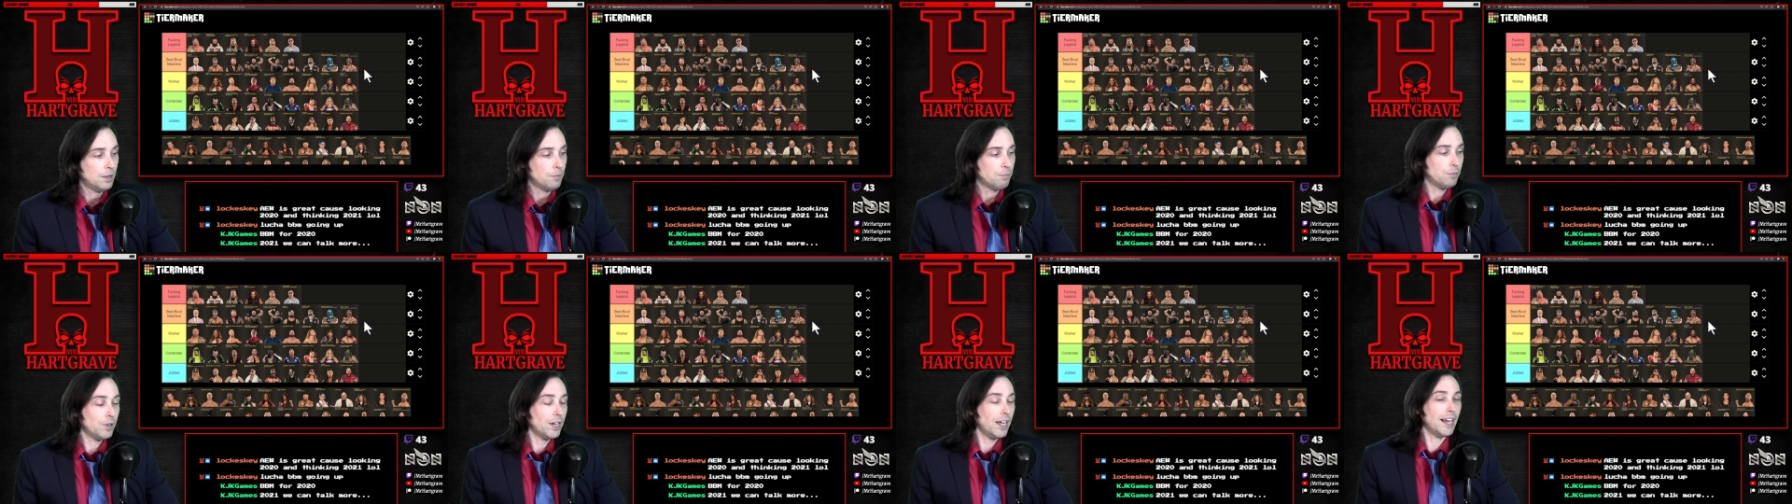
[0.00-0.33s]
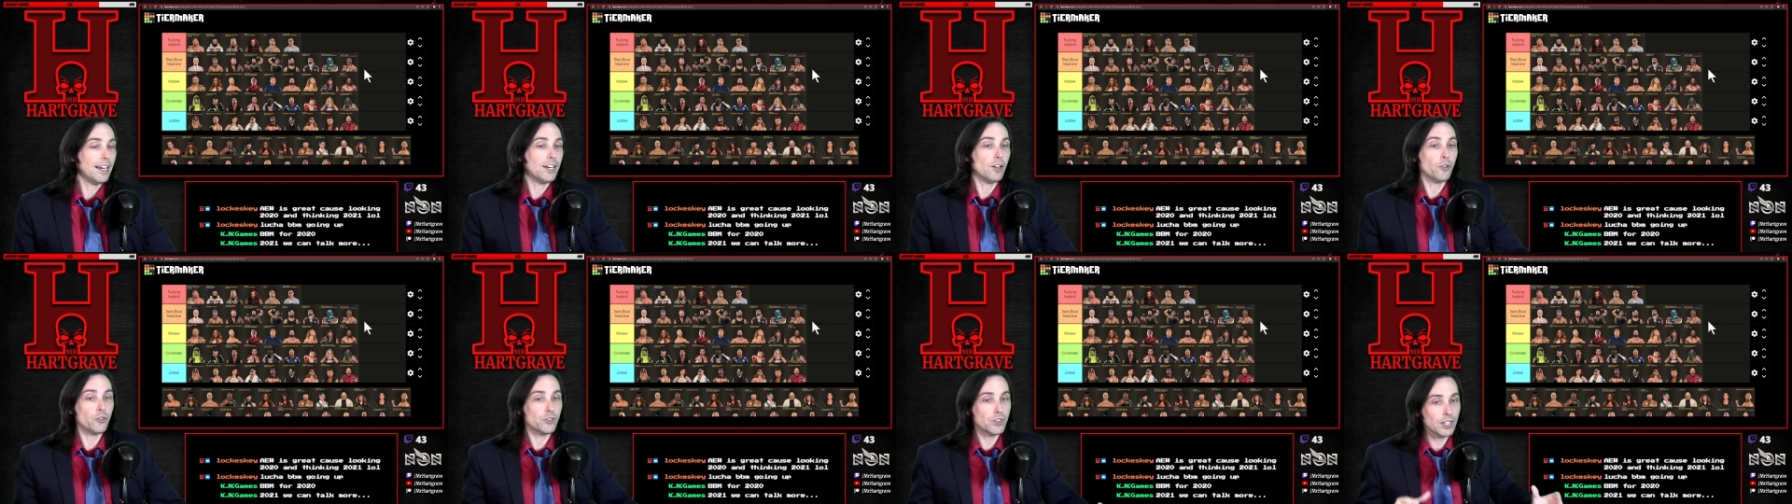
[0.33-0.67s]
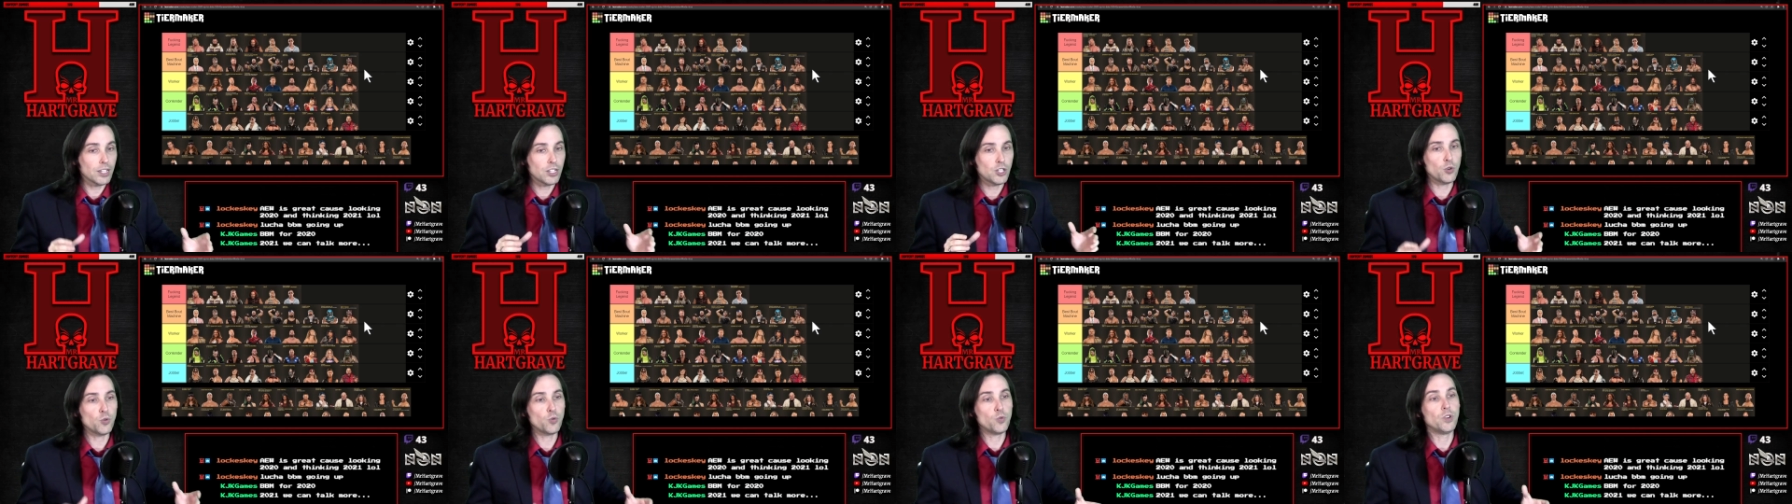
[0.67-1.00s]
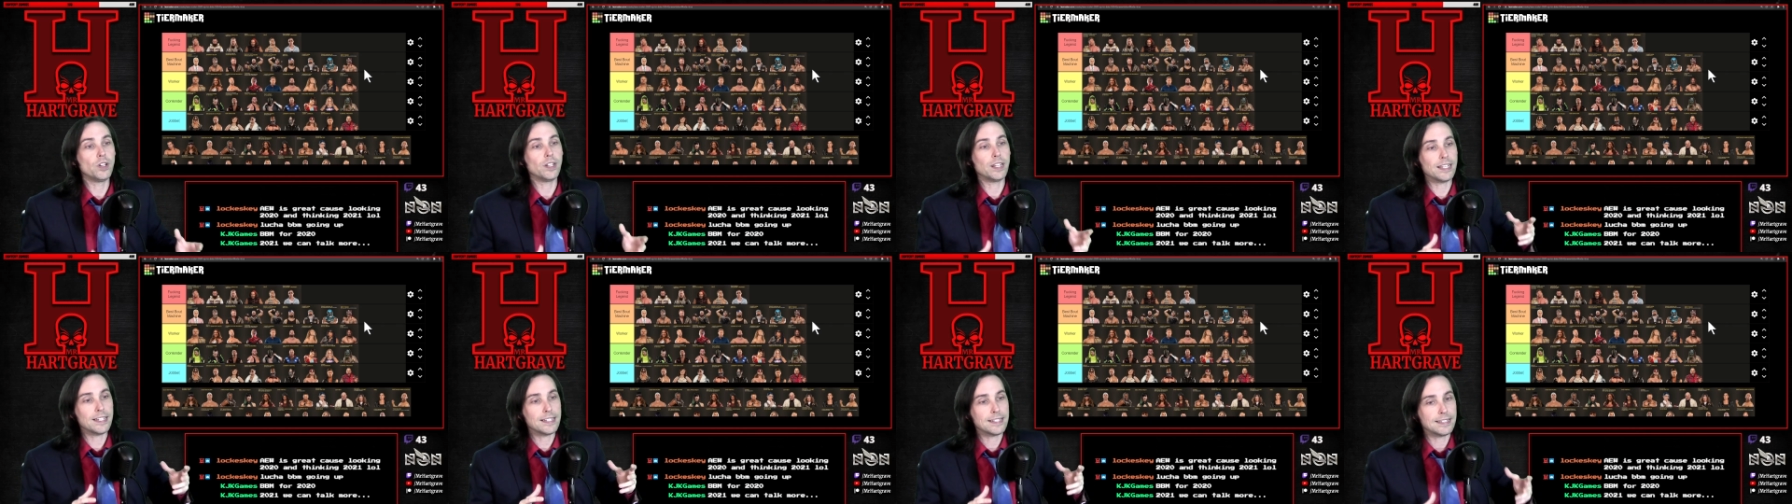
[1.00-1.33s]
But I don't think you
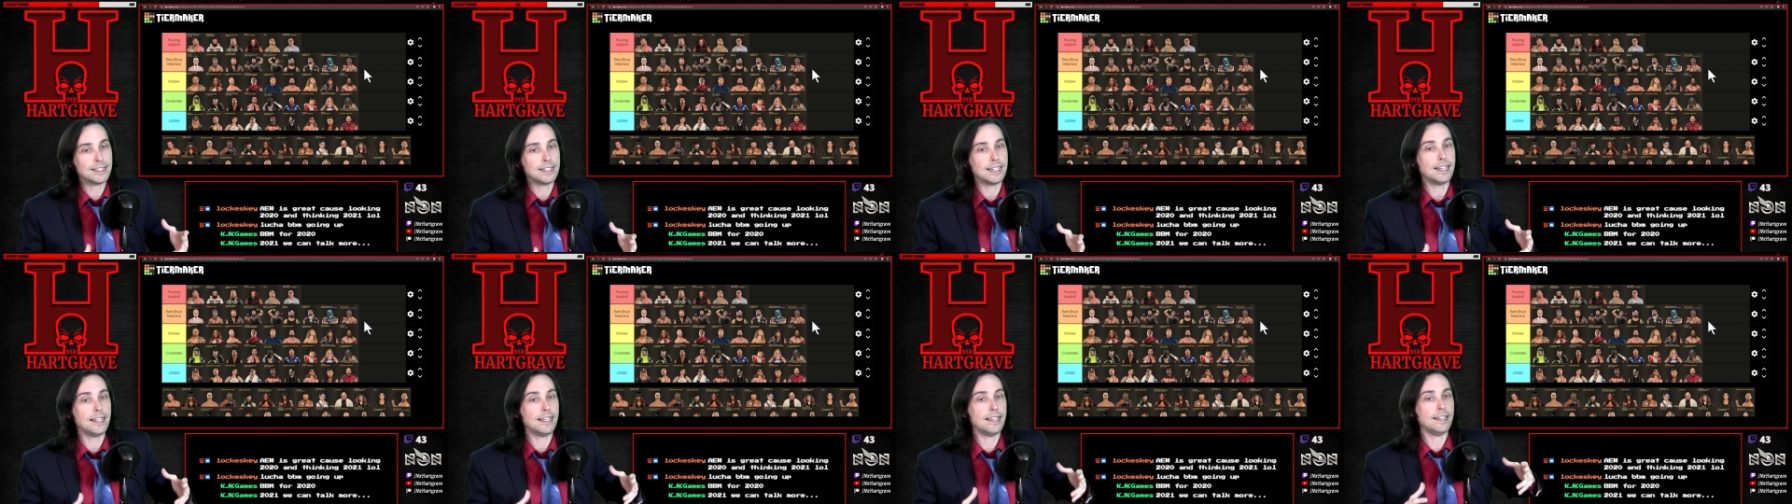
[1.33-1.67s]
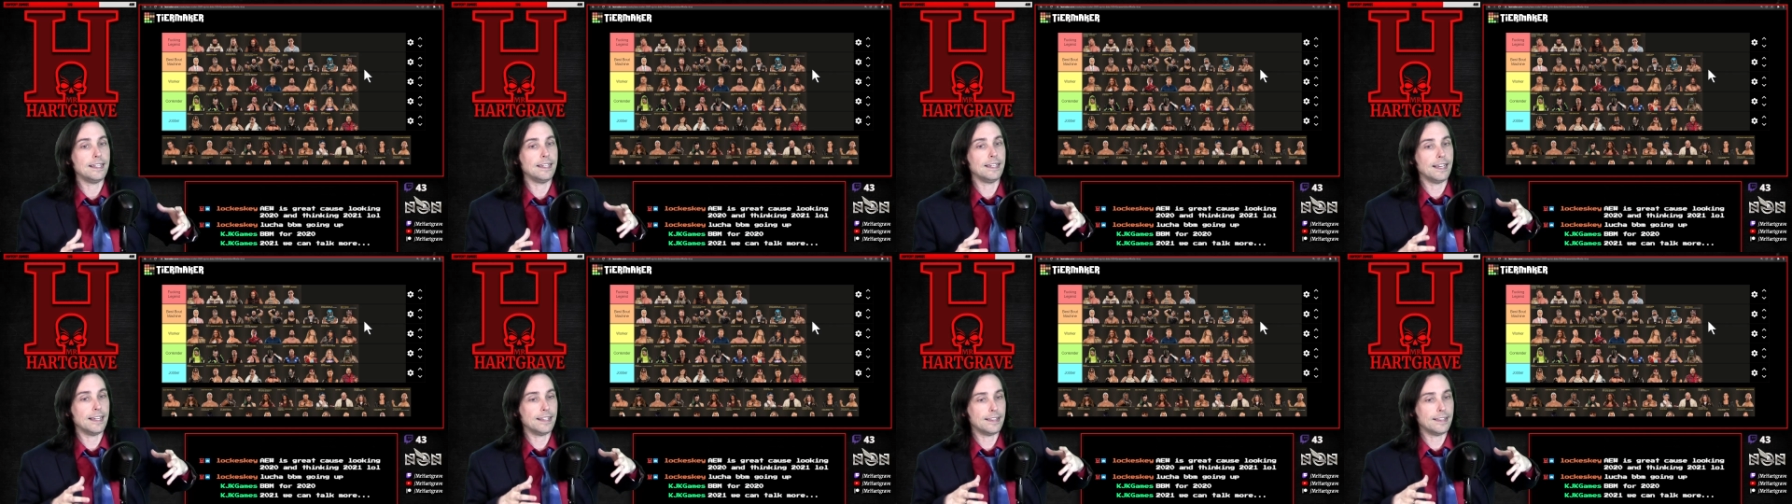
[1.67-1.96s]
really see